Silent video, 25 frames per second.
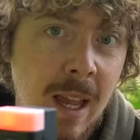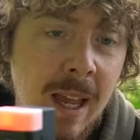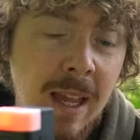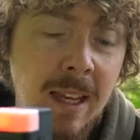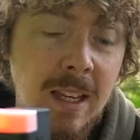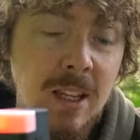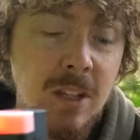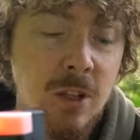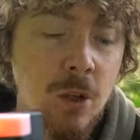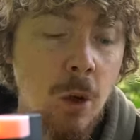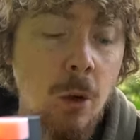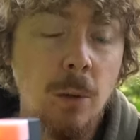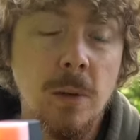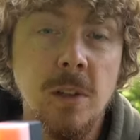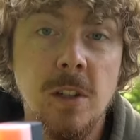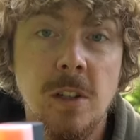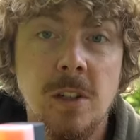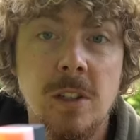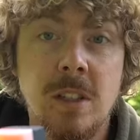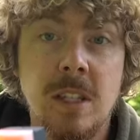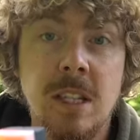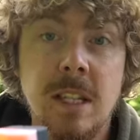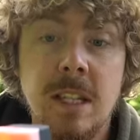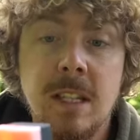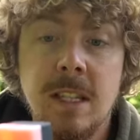and it's not
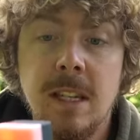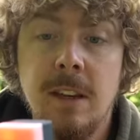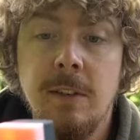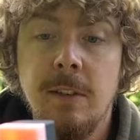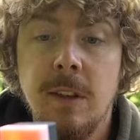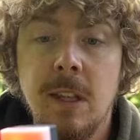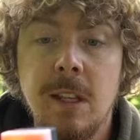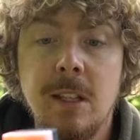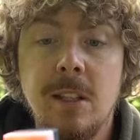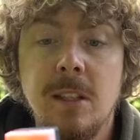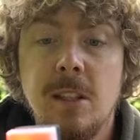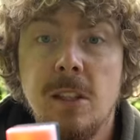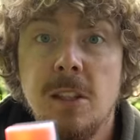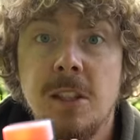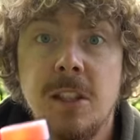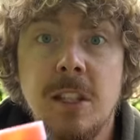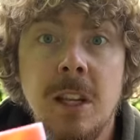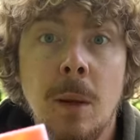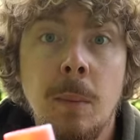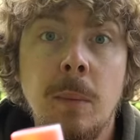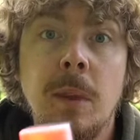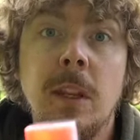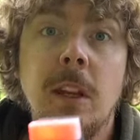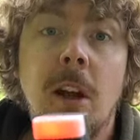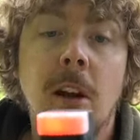just these either. These are just
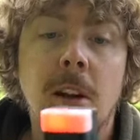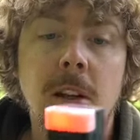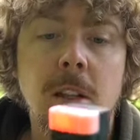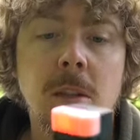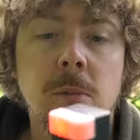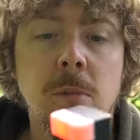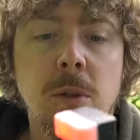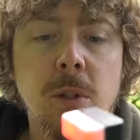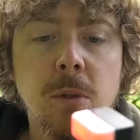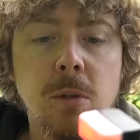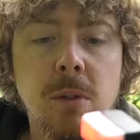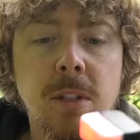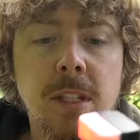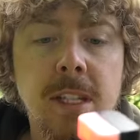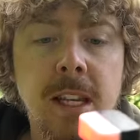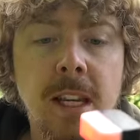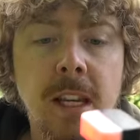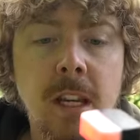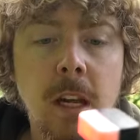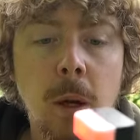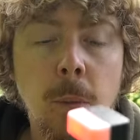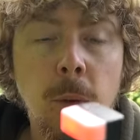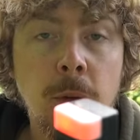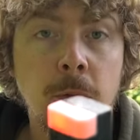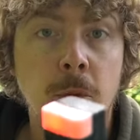some of the items you can
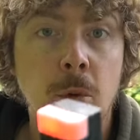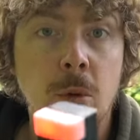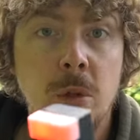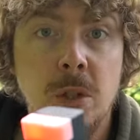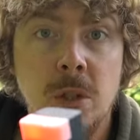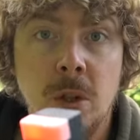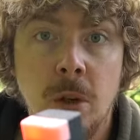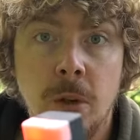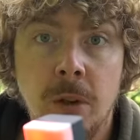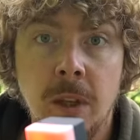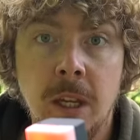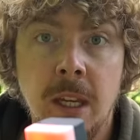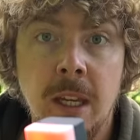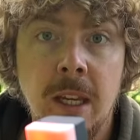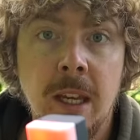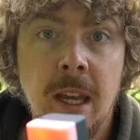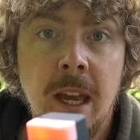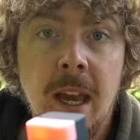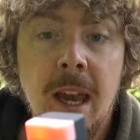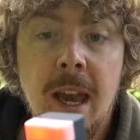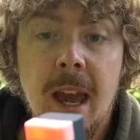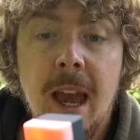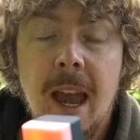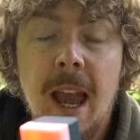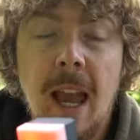sync up. You've also got the
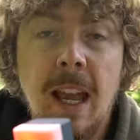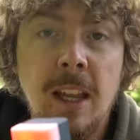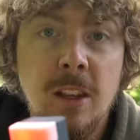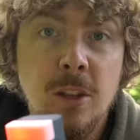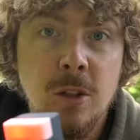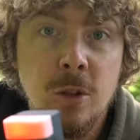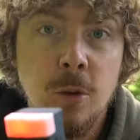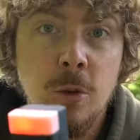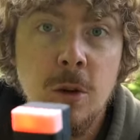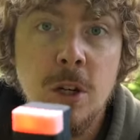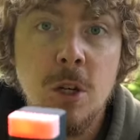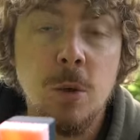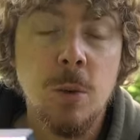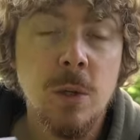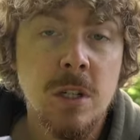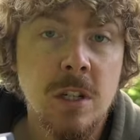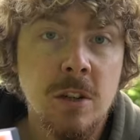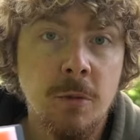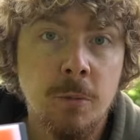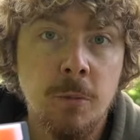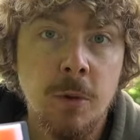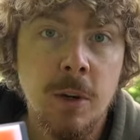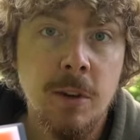head torch, which I've